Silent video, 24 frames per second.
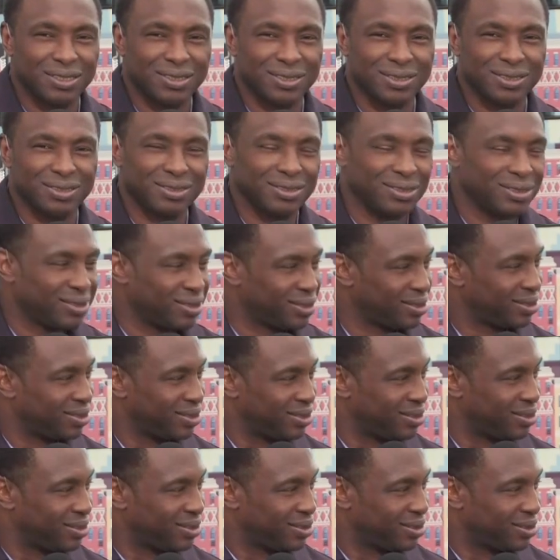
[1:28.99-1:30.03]

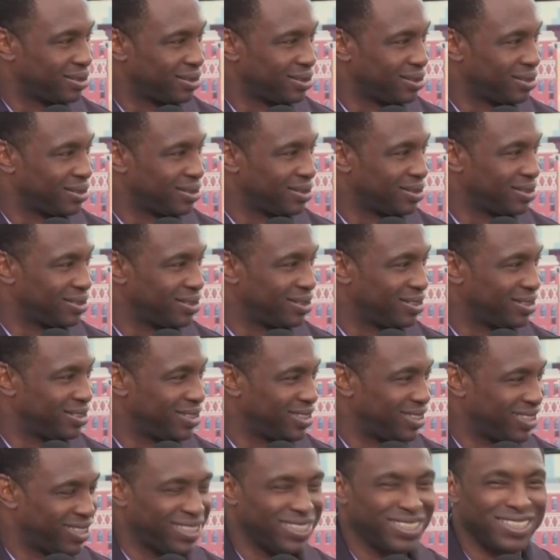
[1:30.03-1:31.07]

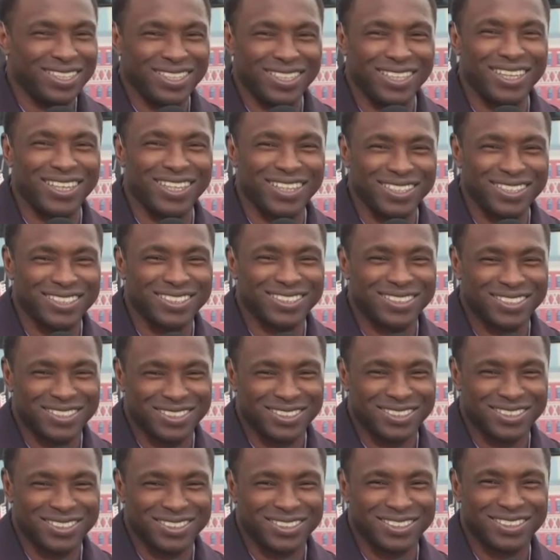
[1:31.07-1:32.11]

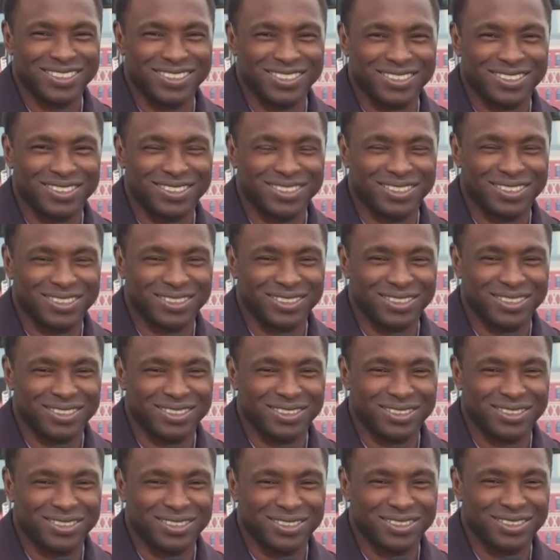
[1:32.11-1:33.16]

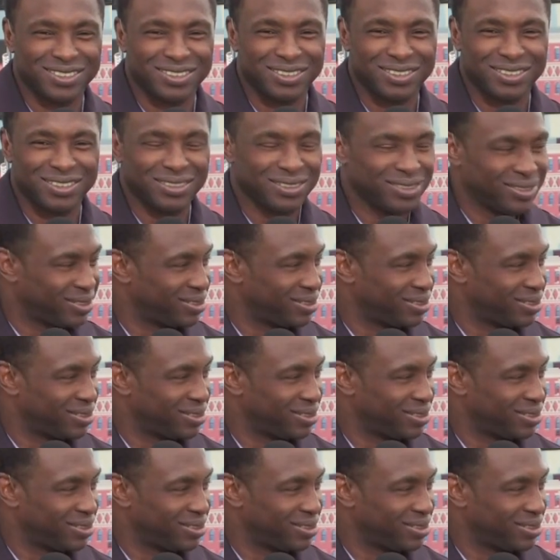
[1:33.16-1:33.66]
This person isn't speaking.